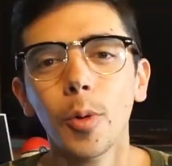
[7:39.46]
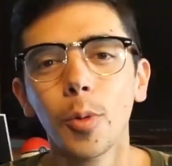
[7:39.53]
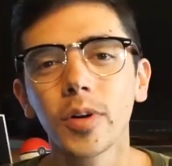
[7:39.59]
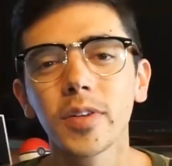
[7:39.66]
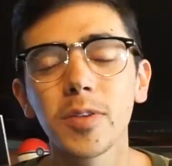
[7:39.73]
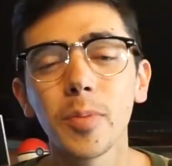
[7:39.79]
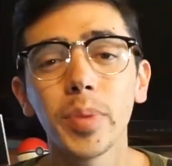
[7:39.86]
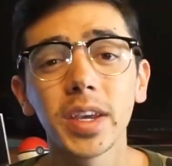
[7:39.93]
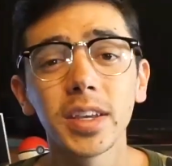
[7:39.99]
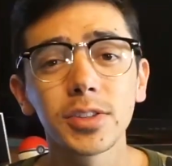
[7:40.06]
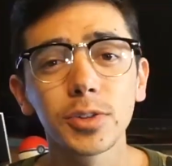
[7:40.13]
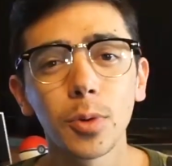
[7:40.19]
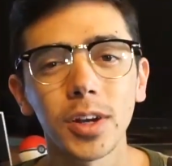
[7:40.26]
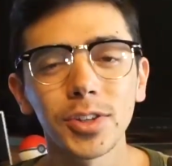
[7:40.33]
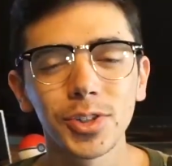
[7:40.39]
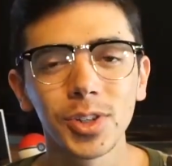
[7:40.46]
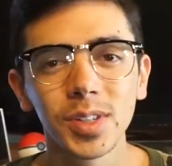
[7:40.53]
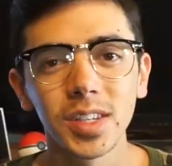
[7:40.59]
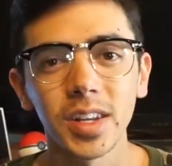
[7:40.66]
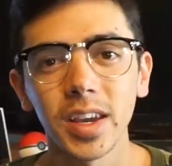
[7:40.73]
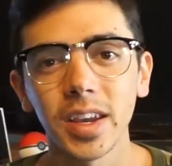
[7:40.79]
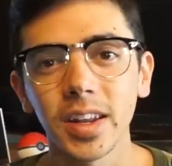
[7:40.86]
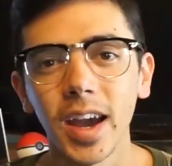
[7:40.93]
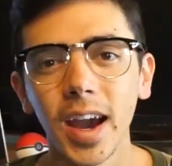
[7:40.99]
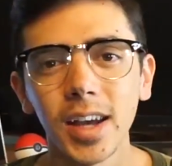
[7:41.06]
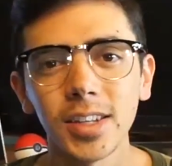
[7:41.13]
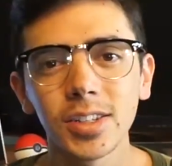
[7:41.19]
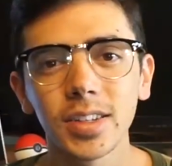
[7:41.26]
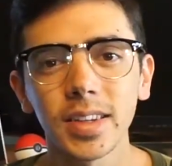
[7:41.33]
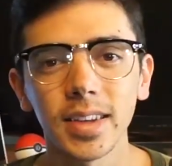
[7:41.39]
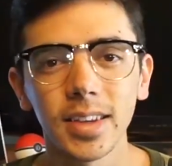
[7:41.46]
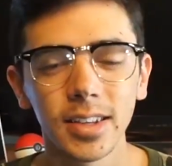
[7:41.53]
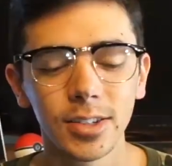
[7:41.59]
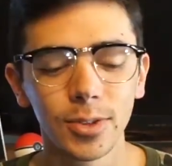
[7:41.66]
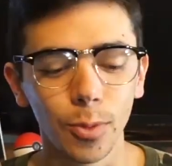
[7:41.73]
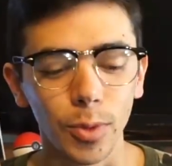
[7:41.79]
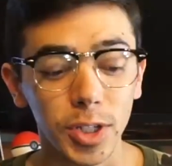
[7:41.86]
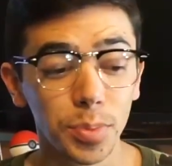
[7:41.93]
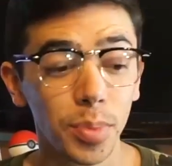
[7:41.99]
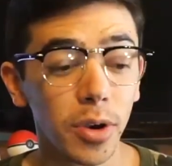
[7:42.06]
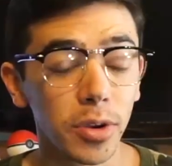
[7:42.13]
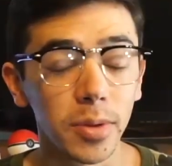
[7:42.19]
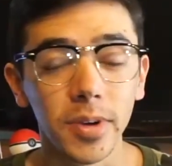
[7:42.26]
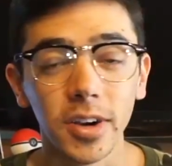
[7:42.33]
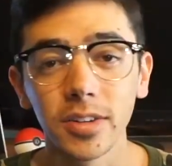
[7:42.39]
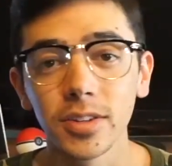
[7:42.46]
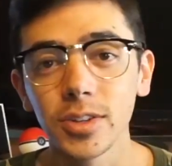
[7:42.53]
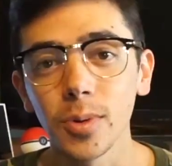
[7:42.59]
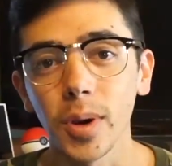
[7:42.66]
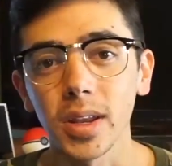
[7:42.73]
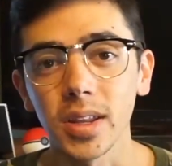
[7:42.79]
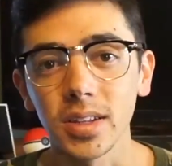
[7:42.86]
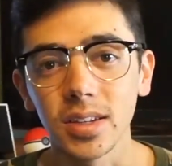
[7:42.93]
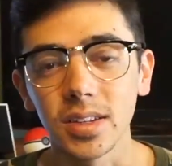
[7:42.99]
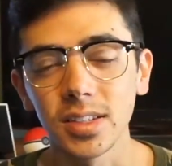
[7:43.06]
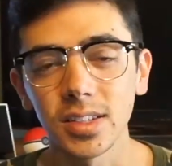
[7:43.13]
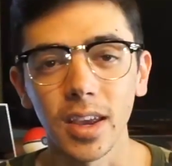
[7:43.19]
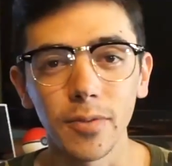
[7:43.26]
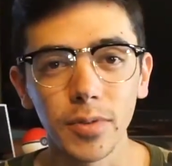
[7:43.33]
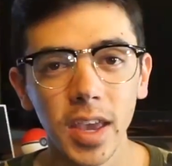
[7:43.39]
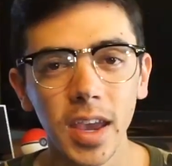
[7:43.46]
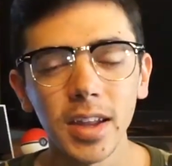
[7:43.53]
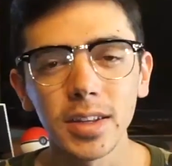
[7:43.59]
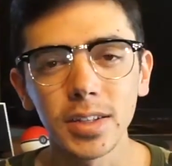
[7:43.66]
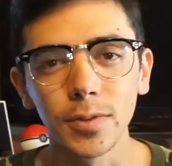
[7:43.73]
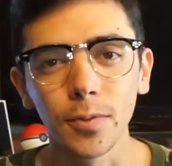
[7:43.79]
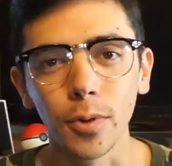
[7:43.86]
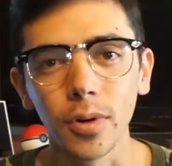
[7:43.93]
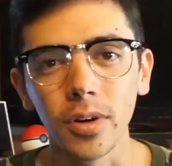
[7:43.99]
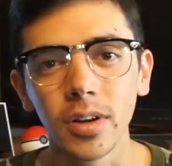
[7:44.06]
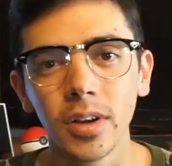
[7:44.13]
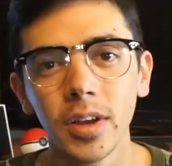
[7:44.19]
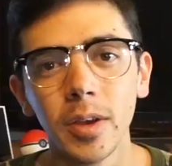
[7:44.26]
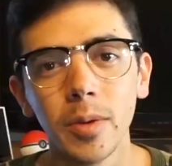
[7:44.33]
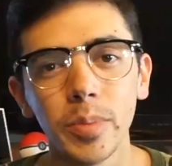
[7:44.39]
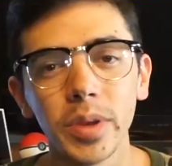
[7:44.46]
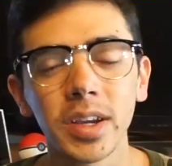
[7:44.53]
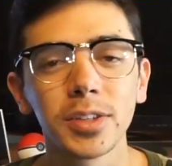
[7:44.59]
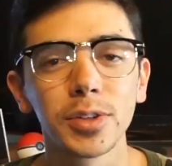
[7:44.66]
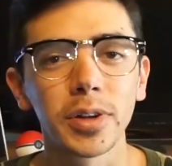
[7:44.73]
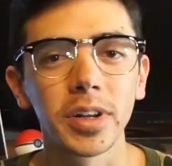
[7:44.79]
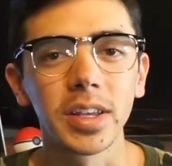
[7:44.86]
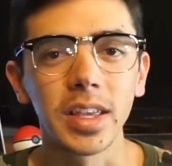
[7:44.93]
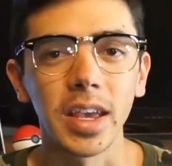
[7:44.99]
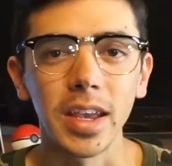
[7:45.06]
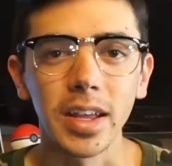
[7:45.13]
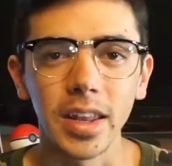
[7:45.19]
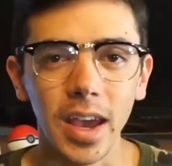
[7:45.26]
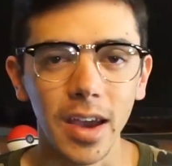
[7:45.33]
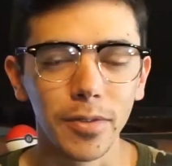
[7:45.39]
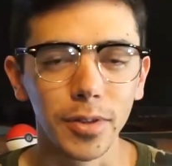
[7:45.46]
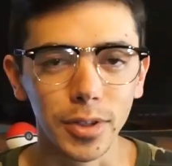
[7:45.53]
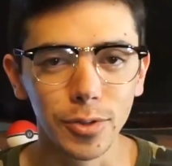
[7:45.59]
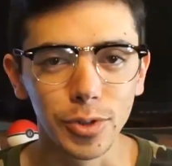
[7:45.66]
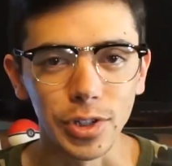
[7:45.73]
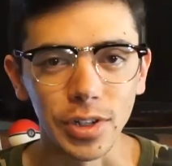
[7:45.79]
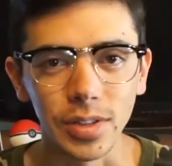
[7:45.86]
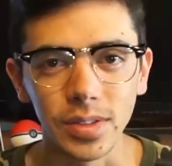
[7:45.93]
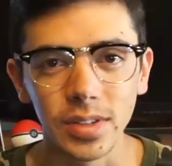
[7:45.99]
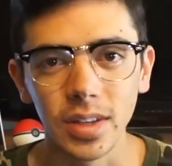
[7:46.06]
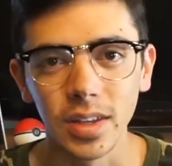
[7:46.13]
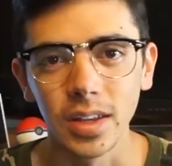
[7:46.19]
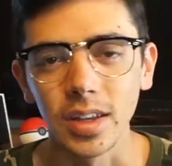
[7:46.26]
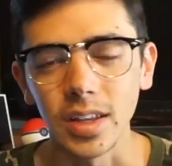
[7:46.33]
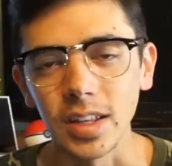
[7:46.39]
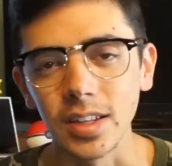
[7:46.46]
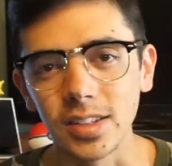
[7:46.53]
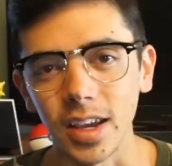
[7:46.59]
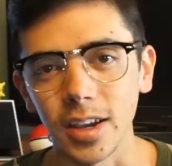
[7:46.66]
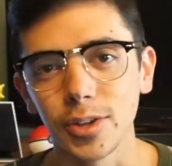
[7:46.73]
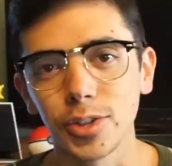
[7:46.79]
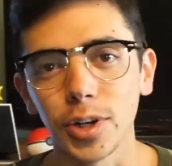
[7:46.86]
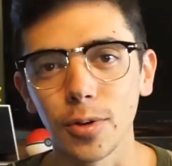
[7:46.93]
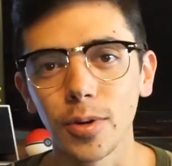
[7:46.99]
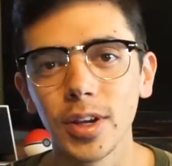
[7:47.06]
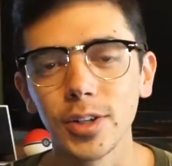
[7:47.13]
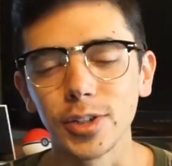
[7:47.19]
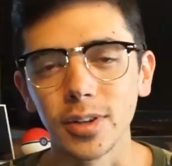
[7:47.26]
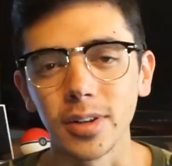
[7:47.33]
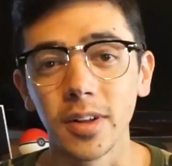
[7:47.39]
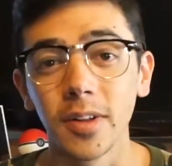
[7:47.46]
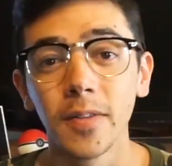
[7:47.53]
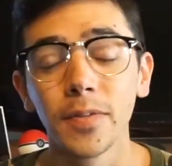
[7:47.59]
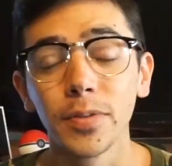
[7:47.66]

One of the biggest questions that I get asked is which Pokemon do I need to save candies for because they're going to gain evolutions in second generation.